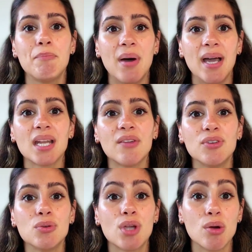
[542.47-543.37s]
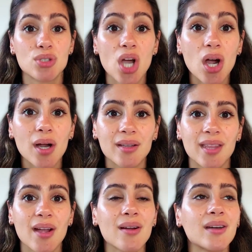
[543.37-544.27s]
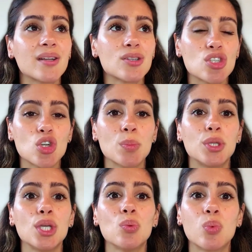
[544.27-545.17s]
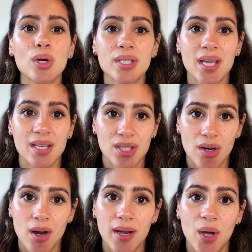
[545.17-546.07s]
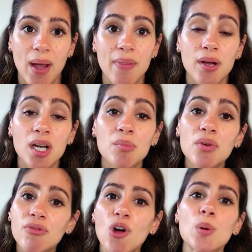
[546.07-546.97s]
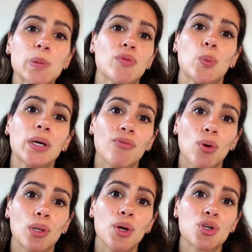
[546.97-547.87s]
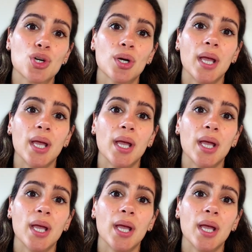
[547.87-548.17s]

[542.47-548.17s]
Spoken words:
But if you go dark, they're going to assume the worst case scenario and they're going to move forward with foreclosure.